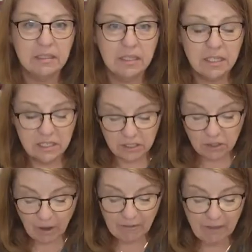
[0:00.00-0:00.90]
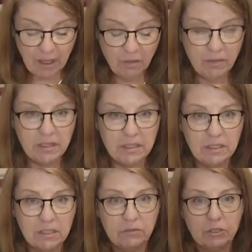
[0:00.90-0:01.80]
So I found this
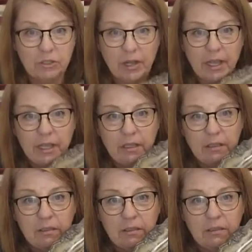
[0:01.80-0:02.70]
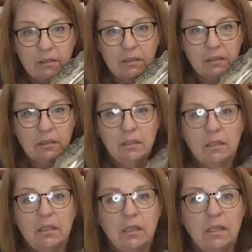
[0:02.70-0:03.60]
silver tray.
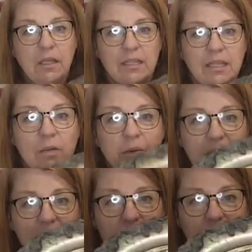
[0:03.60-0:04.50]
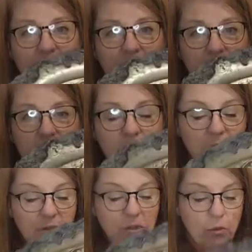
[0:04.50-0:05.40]
It's not real silver, so
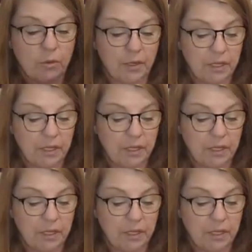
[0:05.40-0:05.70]
don't worry.